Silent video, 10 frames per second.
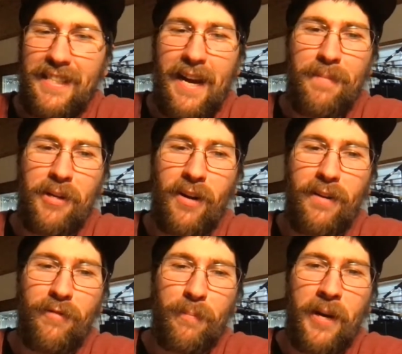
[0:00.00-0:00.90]
I'm a
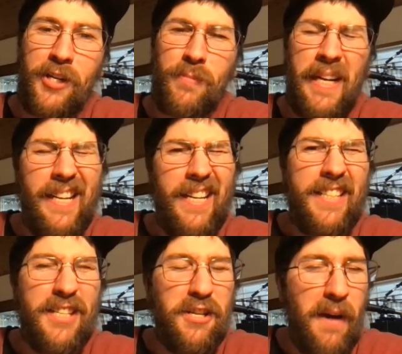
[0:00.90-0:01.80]
glutton for punishment.
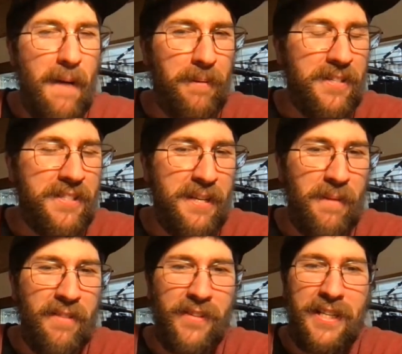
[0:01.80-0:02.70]
Did you happen to see
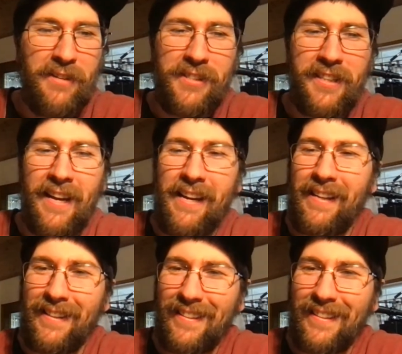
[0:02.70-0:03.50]
my video today?